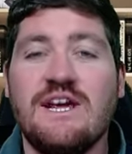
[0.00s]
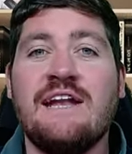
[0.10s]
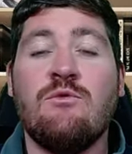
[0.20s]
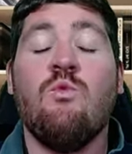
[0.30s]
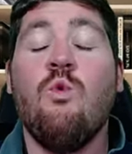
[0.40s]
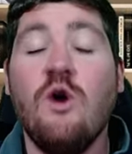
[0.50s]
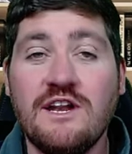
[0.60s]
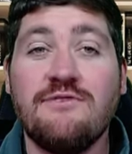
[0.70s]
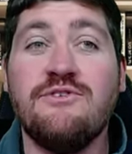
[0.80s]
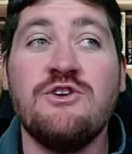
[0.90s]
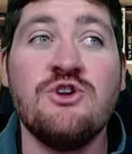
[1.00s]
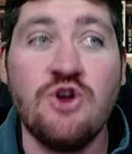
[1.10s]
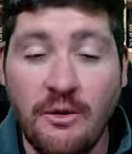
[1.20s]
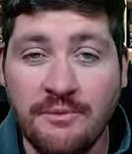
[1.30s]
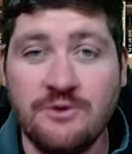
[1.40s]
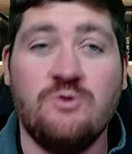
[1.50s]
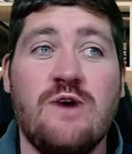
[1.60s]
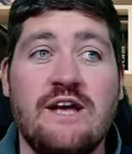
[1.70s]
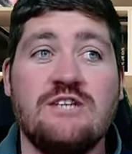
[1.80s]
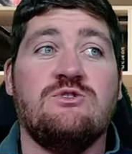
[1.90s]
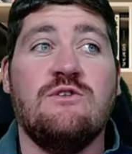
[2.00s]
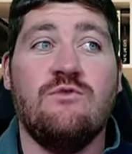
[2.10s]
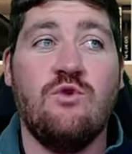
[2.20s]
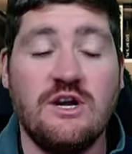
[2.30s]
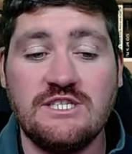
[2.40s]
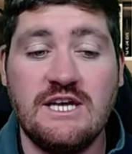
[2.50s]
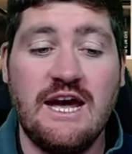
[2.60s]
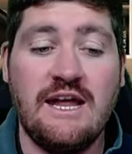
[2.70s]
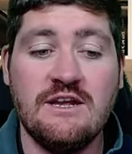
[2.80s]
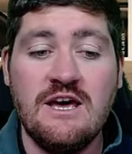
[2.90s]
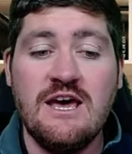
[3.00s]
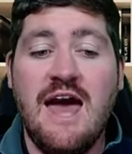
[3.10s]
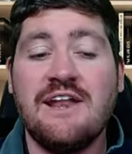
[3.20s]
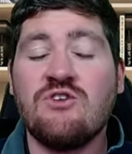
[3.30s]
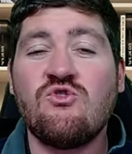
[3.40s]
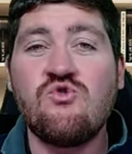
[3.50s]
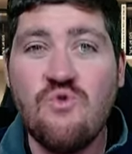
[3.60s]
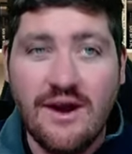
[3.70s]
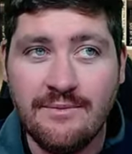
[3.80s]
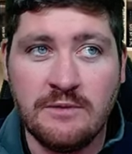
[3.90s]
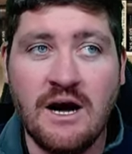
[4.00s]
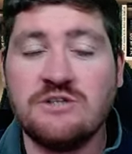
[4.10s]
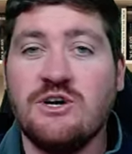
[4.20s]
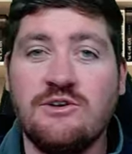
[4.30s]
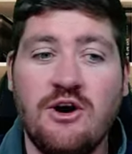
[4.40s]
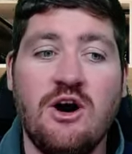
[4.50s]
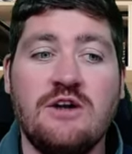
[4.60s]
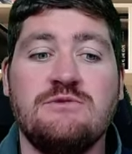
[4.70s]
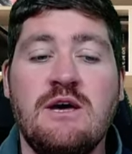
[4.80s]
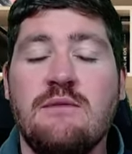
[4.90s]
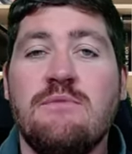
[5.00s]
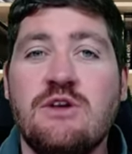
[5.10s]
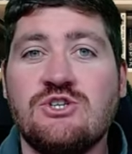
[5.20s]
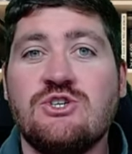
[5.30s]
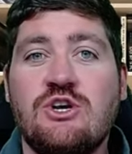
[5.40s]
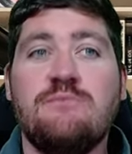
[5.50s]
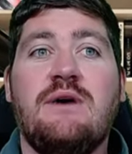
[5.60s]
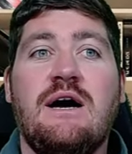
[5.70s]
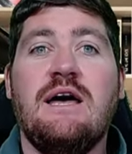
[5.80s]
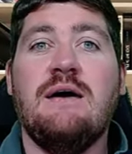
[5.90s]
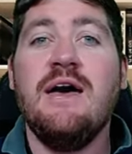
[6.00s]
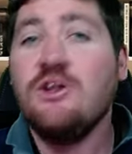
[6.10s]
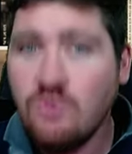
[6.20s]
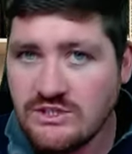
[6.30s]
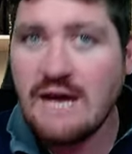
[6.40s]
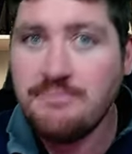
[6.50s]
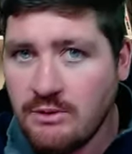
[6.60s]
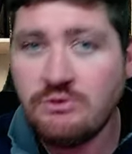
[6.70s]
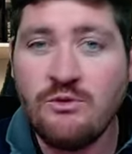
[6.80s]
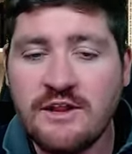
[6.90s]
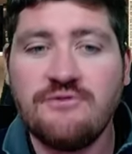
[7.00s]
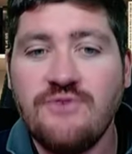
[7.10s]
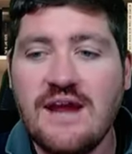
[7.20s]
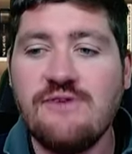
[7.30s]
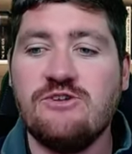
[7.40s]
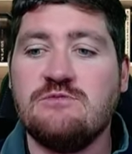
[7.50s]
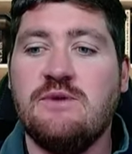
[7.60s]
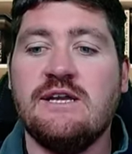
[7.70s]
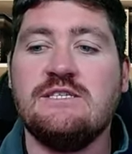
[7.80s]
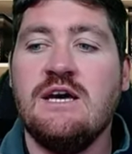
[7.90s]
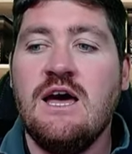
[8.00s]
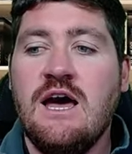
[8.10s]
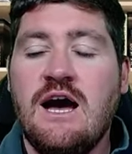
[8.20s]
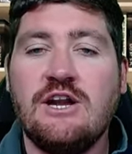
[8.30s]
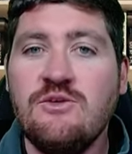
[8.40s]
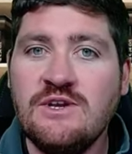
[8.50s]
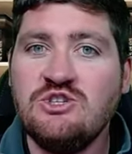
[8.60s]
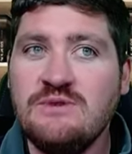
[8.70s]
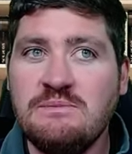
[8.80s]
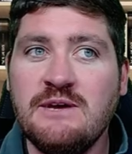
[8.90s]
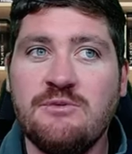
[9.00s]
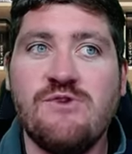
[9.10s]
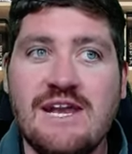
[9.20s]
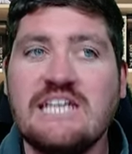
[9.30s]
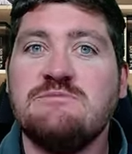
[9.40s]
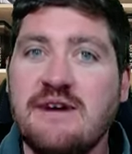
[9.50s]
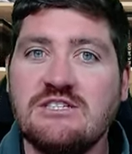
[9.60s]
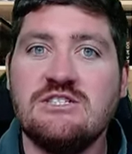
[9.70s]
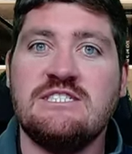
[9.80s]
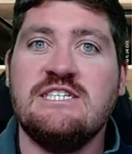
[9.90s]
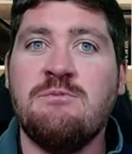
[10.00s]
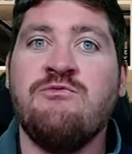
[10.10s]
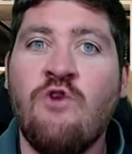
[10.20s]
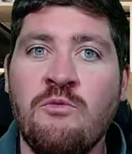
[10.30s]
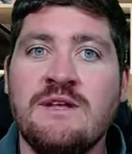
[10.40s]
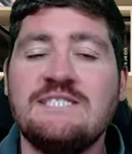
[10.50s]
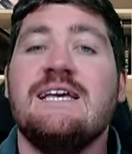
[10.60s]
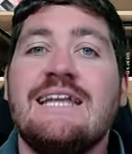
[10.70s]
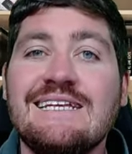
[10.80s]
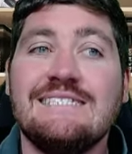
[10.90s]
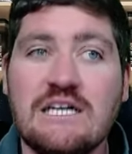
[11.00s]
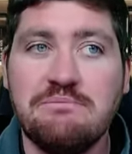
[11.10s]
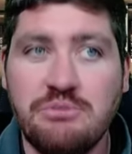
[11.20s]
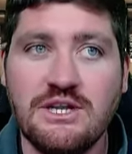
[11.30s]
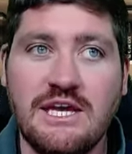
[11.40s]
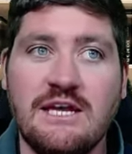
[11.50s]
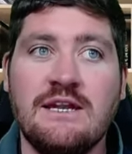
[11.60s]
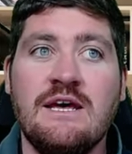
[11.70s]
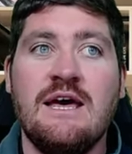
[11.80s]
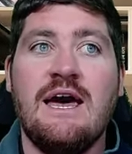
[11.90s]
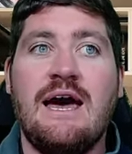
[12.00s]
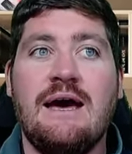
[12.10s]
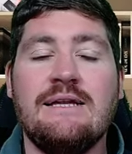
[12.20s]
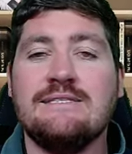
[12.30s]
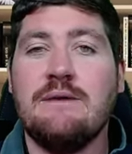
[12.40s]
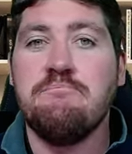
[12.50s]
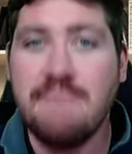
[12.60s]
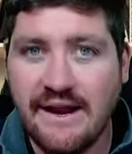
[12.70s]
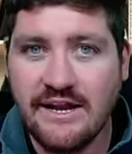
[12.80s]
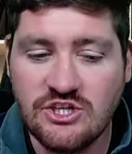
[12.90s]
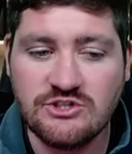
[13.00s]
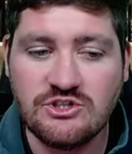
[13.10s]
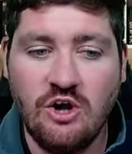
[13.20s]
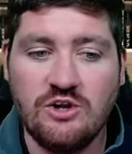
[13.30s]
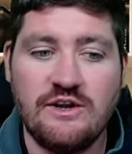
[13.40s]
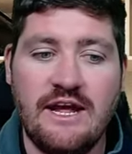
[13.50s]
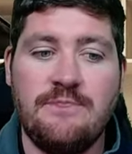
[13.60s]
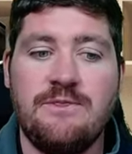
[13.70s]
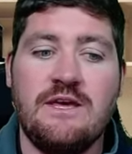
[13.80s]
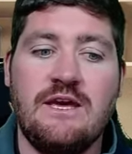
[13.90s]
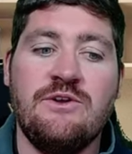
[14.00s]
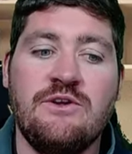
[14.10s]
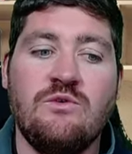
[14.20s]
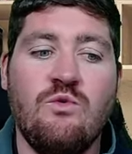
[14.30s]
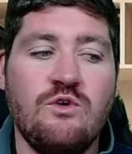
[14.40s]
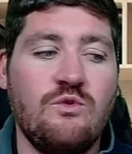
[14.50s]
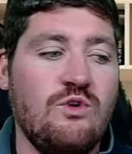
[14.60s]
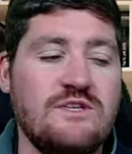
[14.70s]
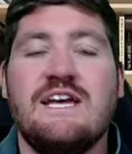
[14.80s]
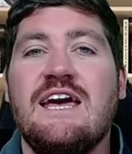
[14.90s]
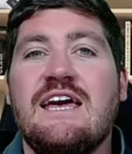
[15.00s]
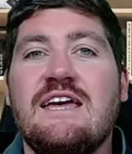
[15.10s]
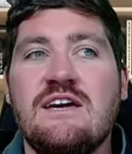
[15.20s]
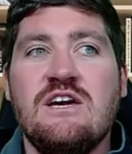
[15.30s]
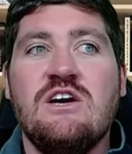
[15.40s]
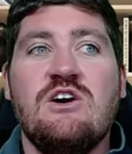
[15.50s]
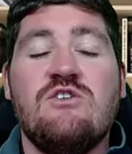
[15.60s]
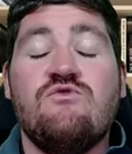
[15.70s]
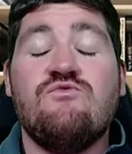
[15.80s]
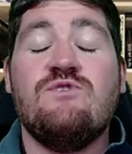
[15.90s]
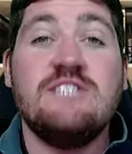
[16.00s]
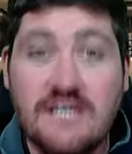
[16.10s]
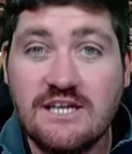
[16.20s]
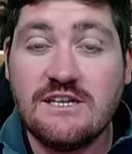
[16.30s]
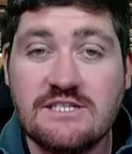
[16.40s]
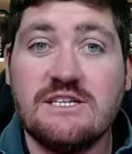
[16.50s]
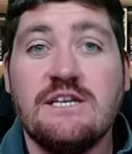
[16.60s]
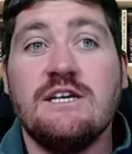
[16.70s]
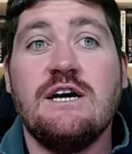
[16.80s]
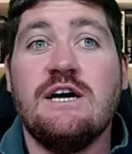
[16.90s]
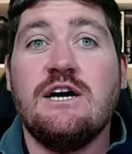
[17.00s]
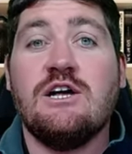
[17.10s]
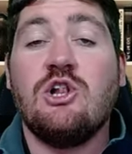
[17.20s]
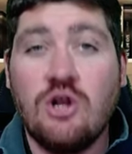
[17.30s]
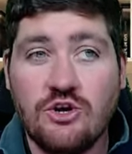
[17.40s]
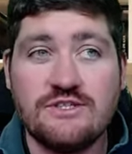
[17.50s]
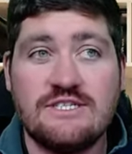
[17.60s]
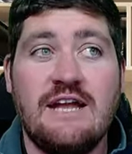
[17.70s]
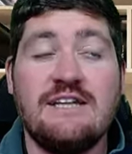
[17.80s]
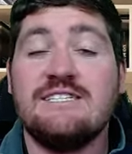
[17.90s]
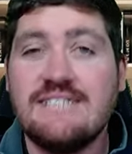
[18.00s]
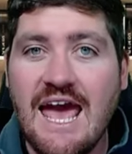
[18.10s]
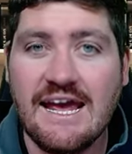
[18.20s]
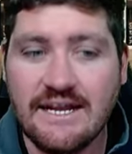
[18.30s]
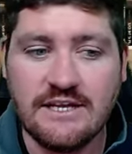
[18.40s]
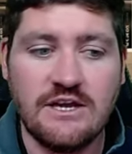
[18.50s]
And what a phenomenal race to have watched and an incredible amount of heart being shown by a man who was up there with one of the favorites, but I don't think too many people really expected to see the performance that he did put in and uh, managing to hold on at the end in what was a ridiculously uh, close and entertaining